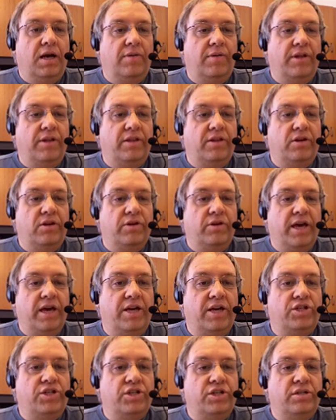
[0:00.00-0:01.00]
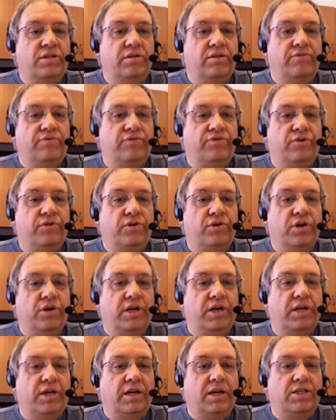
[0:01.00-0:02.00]
Then the location
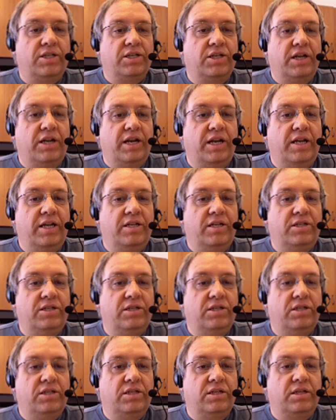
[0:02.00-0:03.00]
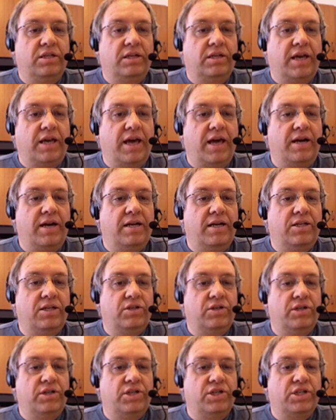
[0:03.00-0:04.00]
for us Canadians is Canada, so
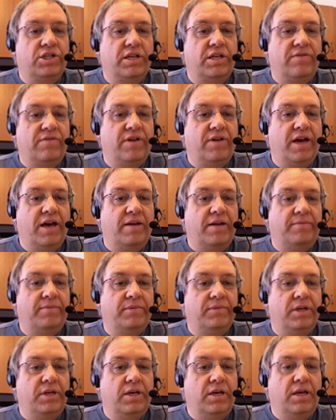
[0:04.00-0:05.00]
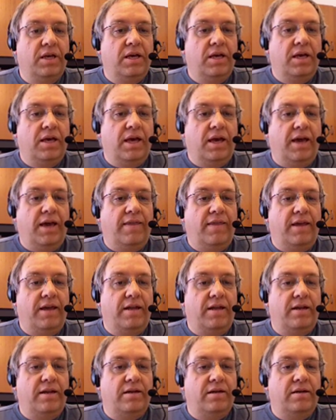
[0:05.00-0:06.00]
you just leave that. And
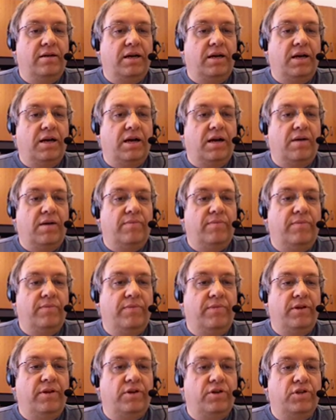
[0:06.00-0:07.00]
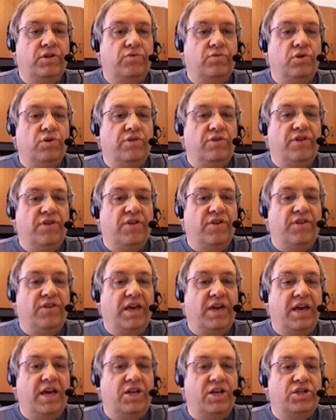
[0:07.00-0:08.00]
then there's a word
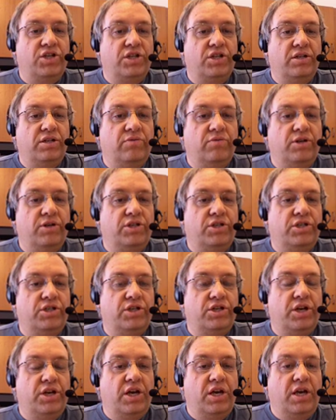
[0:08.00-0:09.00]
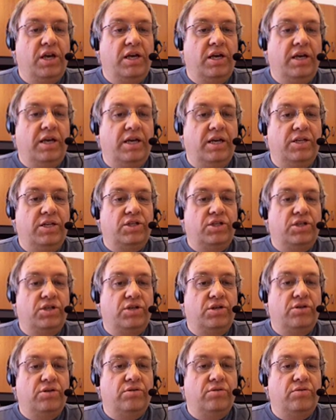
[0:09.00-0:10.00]
verification, which is
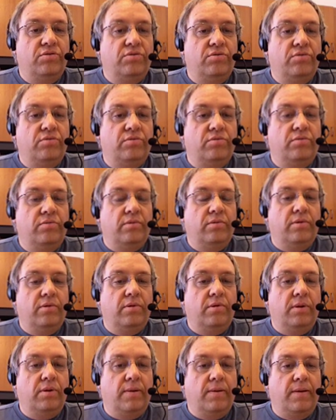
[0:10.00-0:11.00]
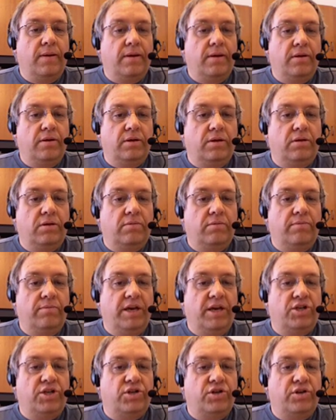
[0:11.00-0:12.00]
to
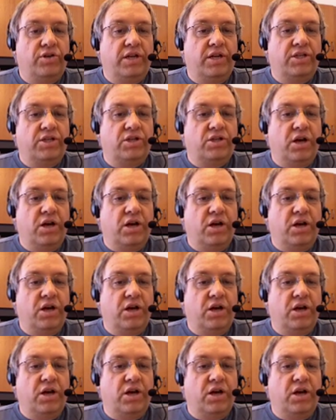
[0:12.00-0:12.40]
make sure that it's